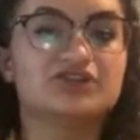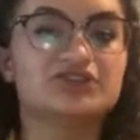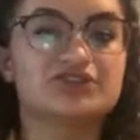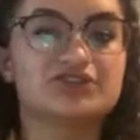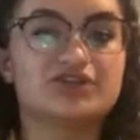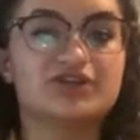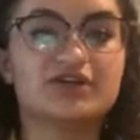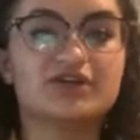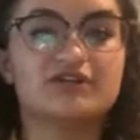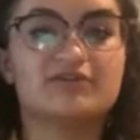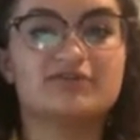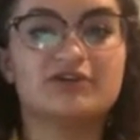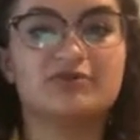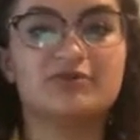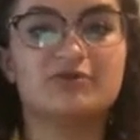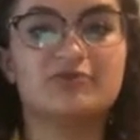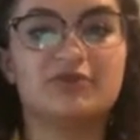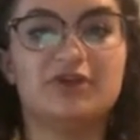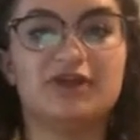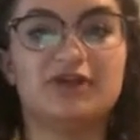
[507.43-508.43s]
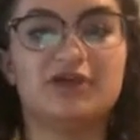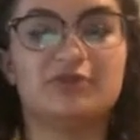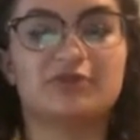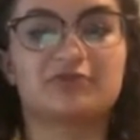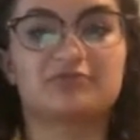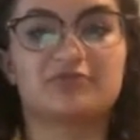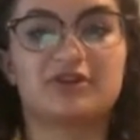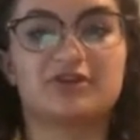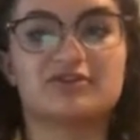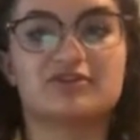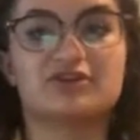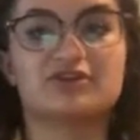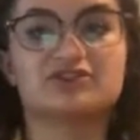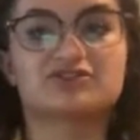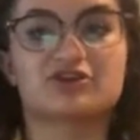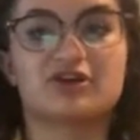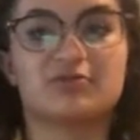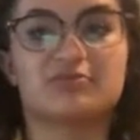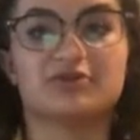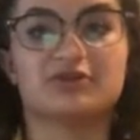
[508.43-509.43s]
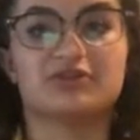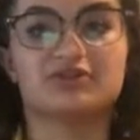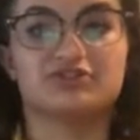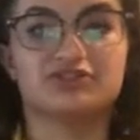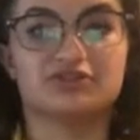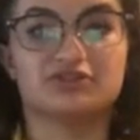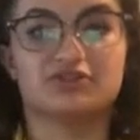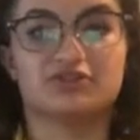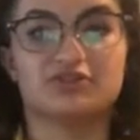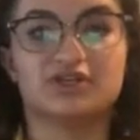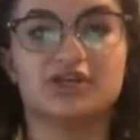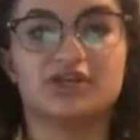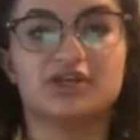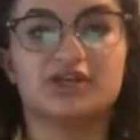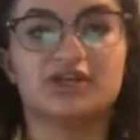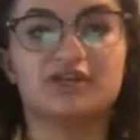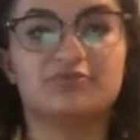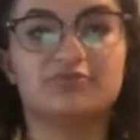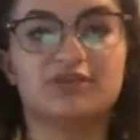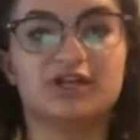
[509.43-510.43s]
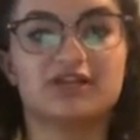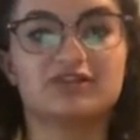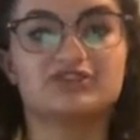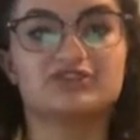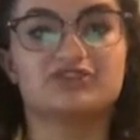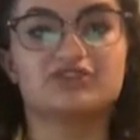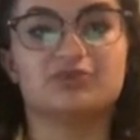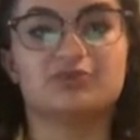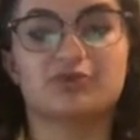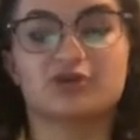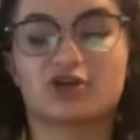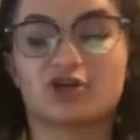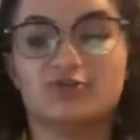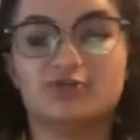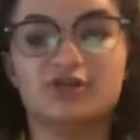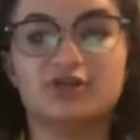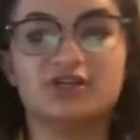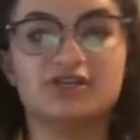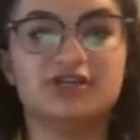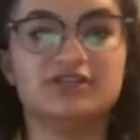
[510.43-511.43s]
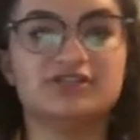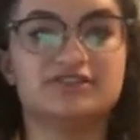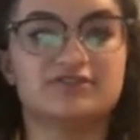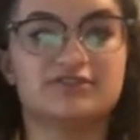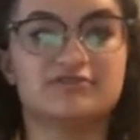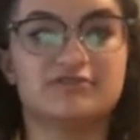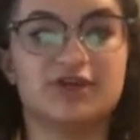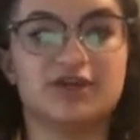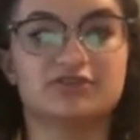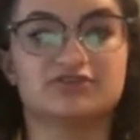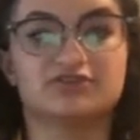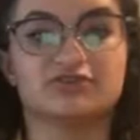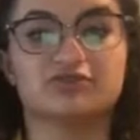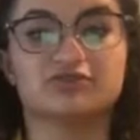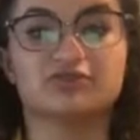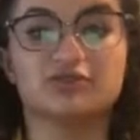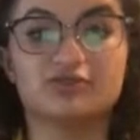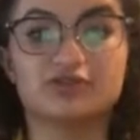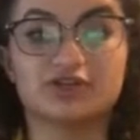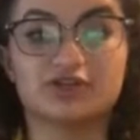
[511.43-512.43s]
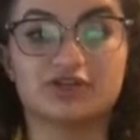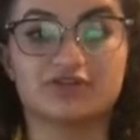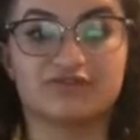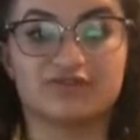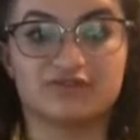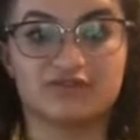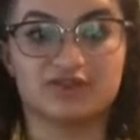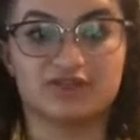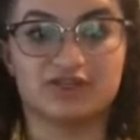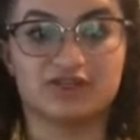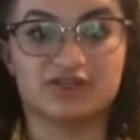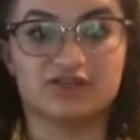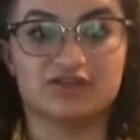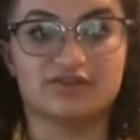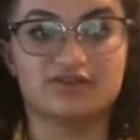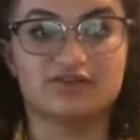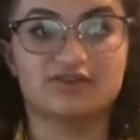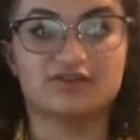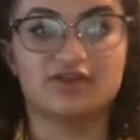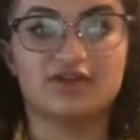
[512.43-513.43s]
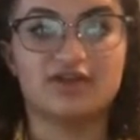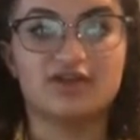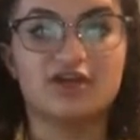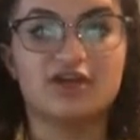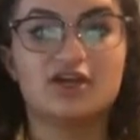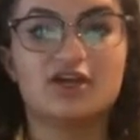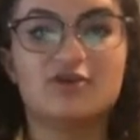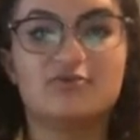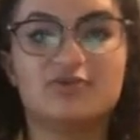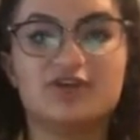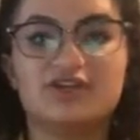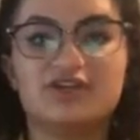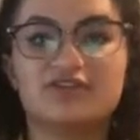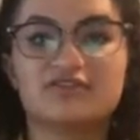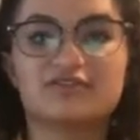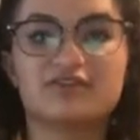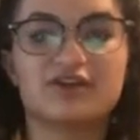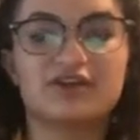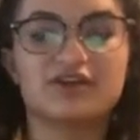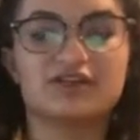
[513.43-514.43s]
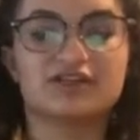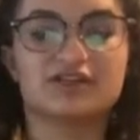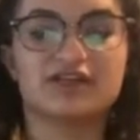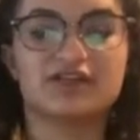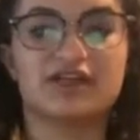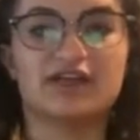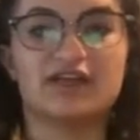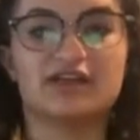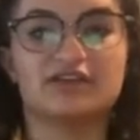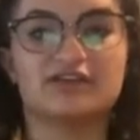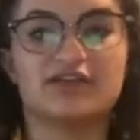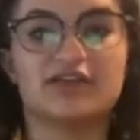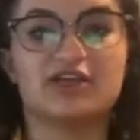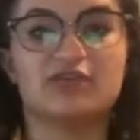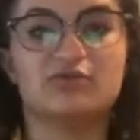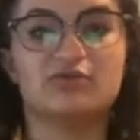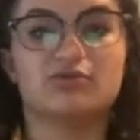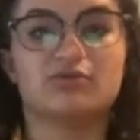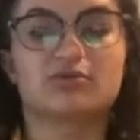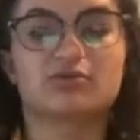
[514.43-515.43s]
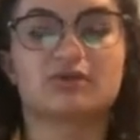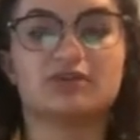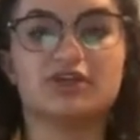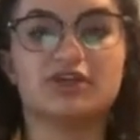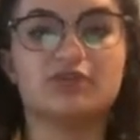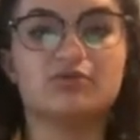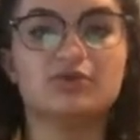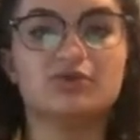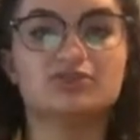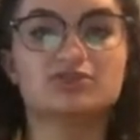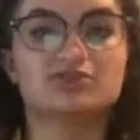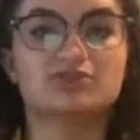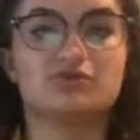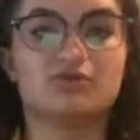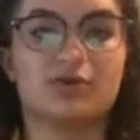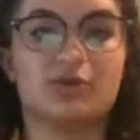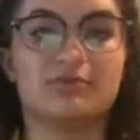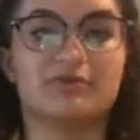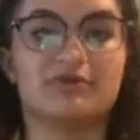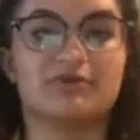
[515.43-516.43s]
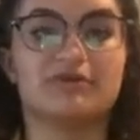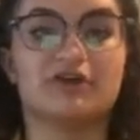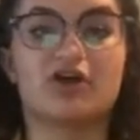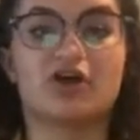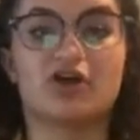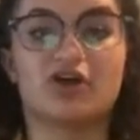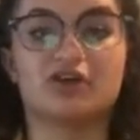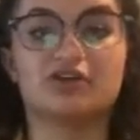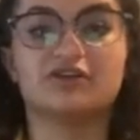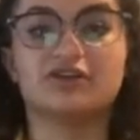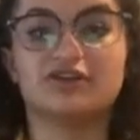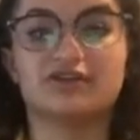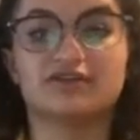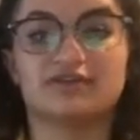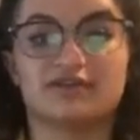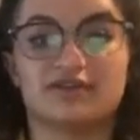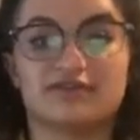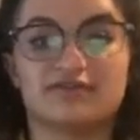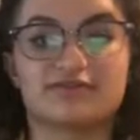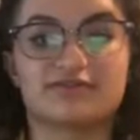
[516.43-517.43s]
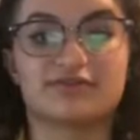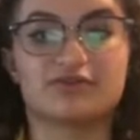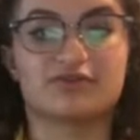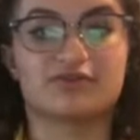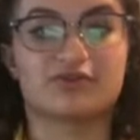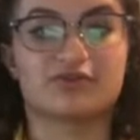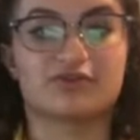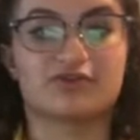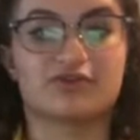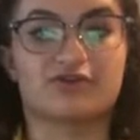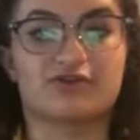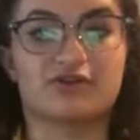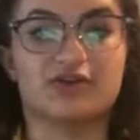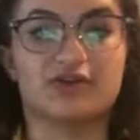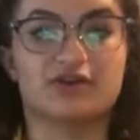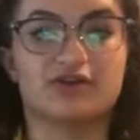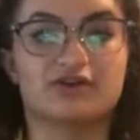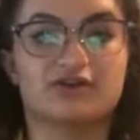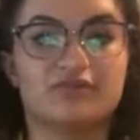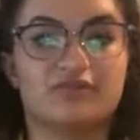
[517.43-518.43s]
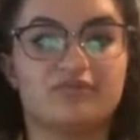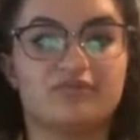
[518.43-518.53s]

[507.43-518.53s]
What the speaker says: During a summit meeting with President Trump in June, he pledged to permanently dismantle nuclear facilities, but he has not indicated that he will relinquish the weapons that already exist in North Korea.